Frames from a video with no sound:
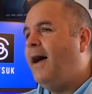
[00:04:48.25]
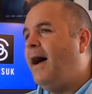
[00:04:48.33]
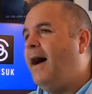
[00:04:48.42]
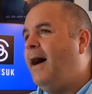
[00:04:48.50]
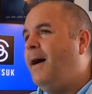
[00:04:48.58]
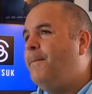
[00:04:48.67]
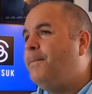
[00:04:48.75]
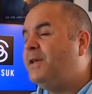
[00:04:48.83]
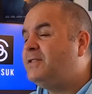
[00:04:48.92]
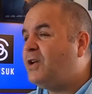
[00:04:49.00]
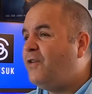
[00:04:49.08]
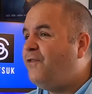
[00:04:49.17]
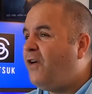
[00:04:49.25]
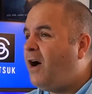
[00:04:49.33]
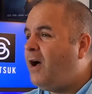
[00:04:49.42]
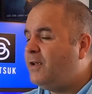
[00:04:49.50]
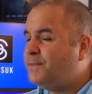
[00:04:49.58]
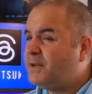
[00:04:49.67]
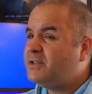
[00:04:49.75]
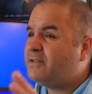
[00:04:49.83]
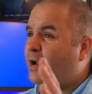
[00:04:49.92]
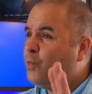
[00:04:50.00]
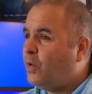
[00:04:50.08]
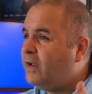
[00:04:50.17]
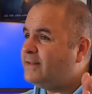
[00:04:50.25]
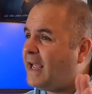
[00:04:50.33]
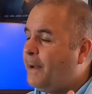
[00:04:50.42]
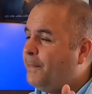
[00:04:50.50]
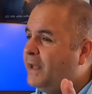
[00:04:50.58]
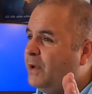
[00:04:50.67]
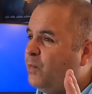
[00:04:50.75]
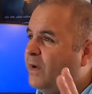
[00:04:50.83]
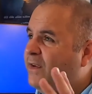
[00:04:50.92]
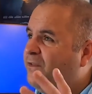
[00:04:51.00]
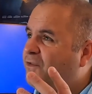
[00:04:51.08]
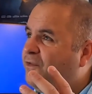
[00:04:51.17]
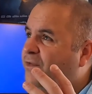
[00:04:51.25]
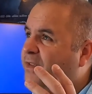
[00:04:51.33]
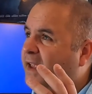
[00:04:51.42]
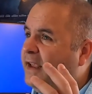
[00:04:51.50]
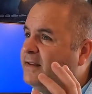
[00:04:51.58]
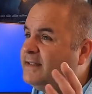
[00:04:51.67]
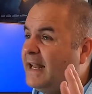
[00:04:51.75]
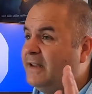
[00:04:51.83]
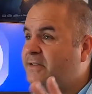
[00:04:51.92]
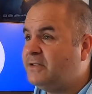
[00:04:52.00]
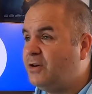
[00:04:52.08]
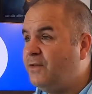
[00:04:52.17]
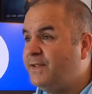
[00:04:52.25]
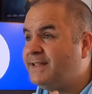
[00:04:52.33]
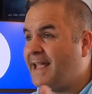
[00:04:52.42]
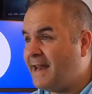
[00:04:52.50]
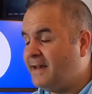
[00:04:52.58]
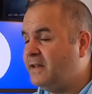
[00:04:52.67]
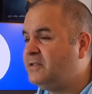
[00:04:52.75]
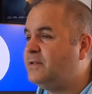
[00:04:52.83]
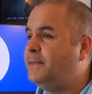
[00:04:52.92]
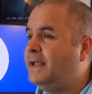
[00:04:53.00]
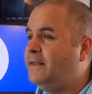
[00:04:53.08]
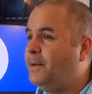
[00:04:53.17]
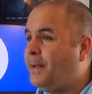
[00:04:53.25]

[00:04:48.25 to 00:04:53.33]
But so far, as much as I was happy with the seller's service, getting it to me in the